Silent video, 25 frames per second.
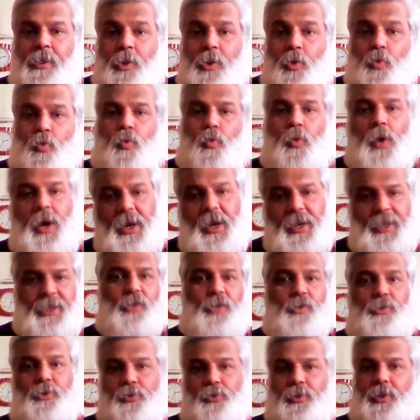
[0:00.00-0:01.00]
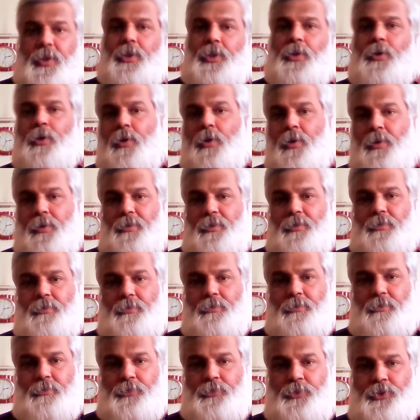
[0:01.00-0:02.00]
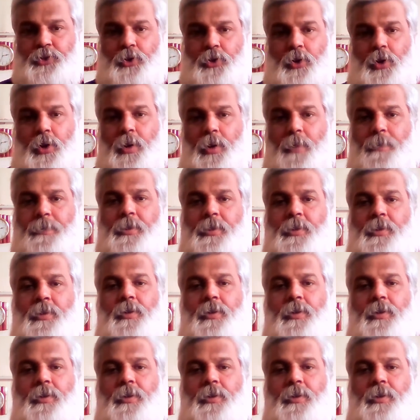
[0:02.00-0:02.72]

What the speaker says: while you took your job